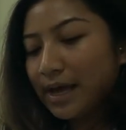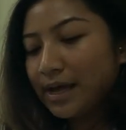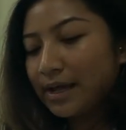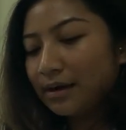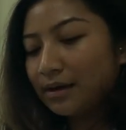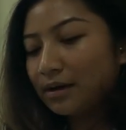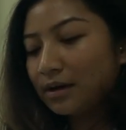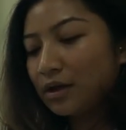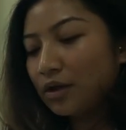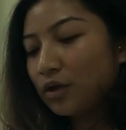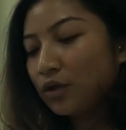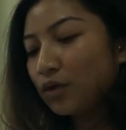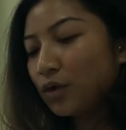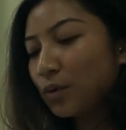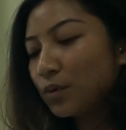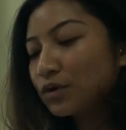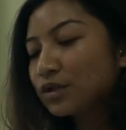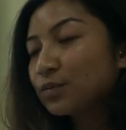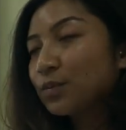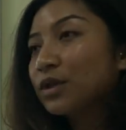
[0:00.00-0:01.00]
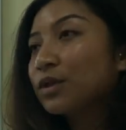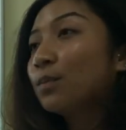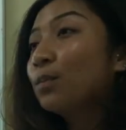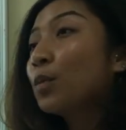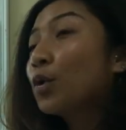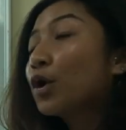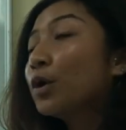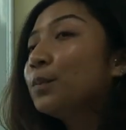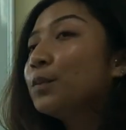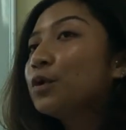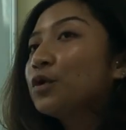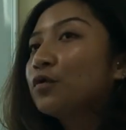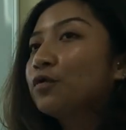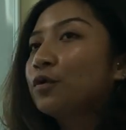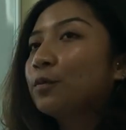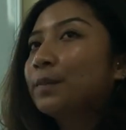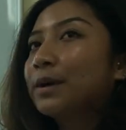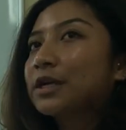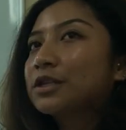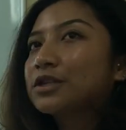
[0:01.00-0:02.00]
And those with more
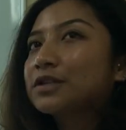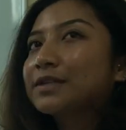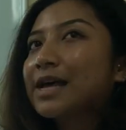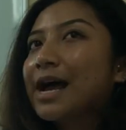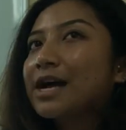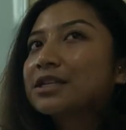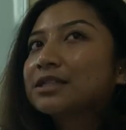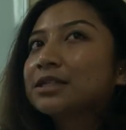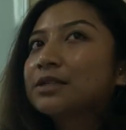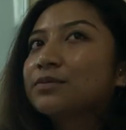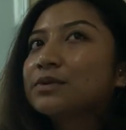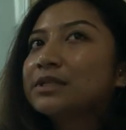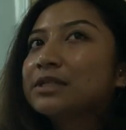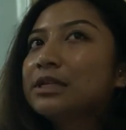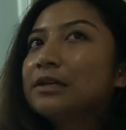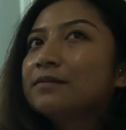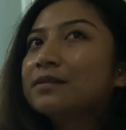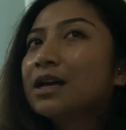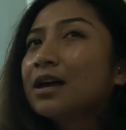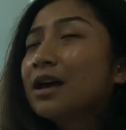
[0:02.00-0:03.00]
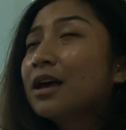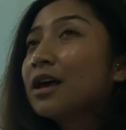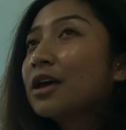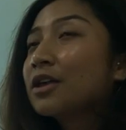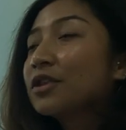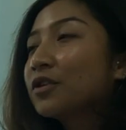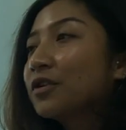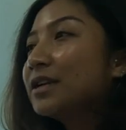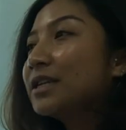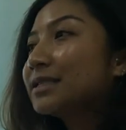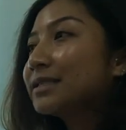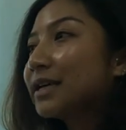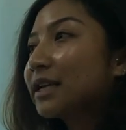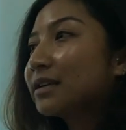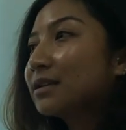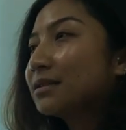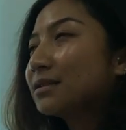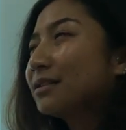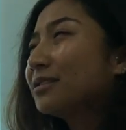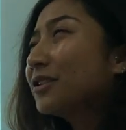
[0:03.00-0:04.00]
beautiful pictures actually received
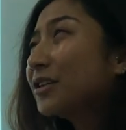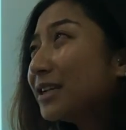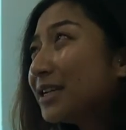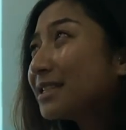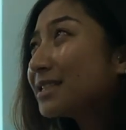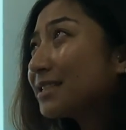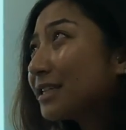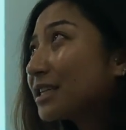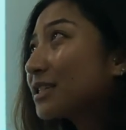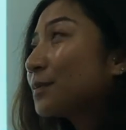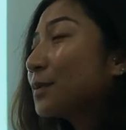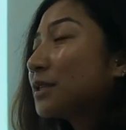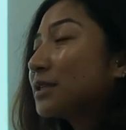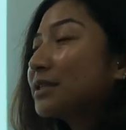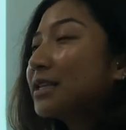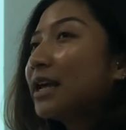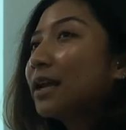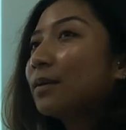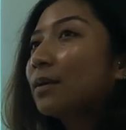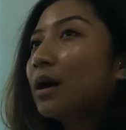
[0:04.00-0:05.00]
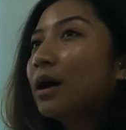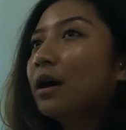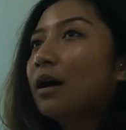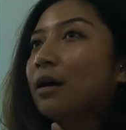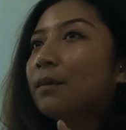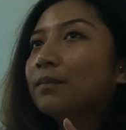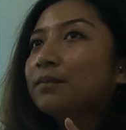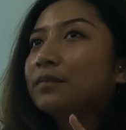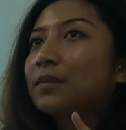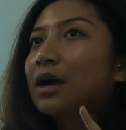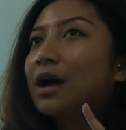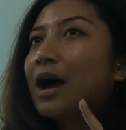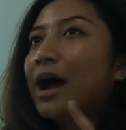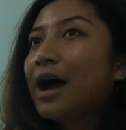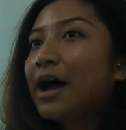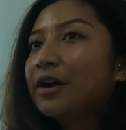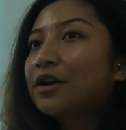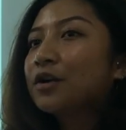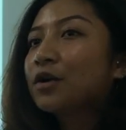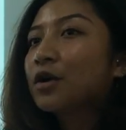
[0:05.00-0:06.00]
36%
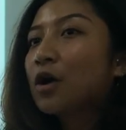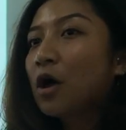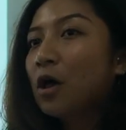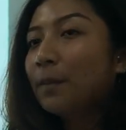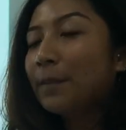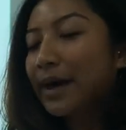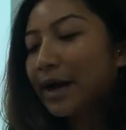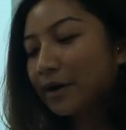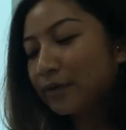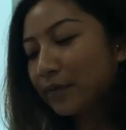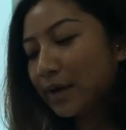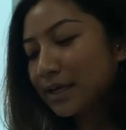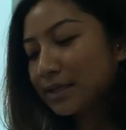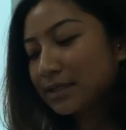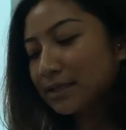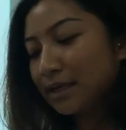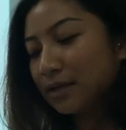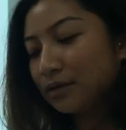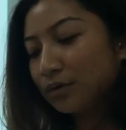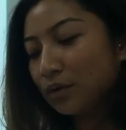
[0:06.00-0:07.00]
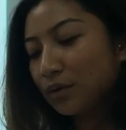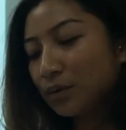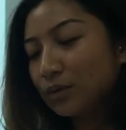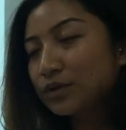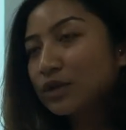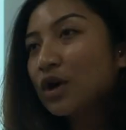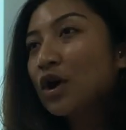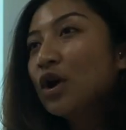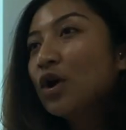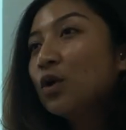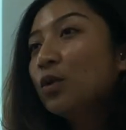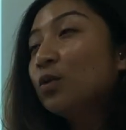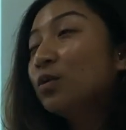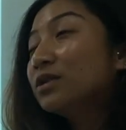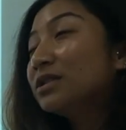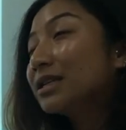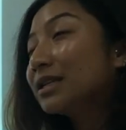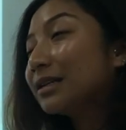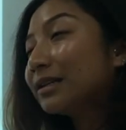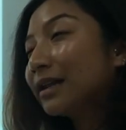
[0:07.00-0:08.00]
higher callback rates than those who
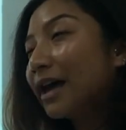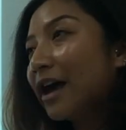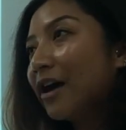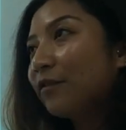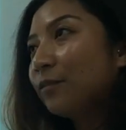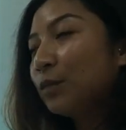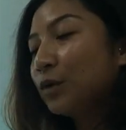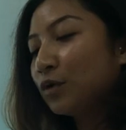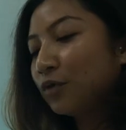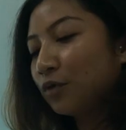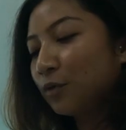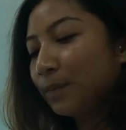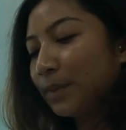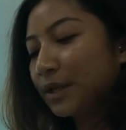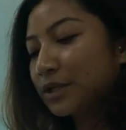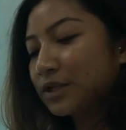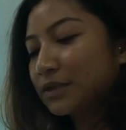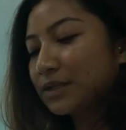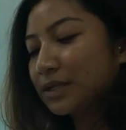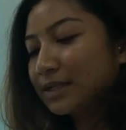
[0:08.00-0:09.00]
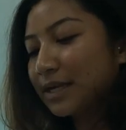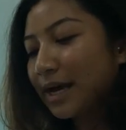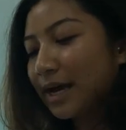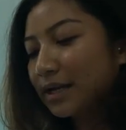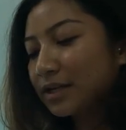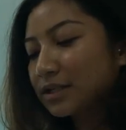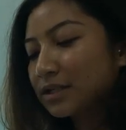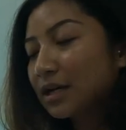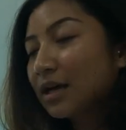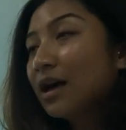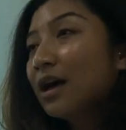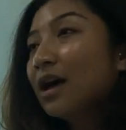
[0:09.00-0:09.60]
didn't have beautiful pictures attached.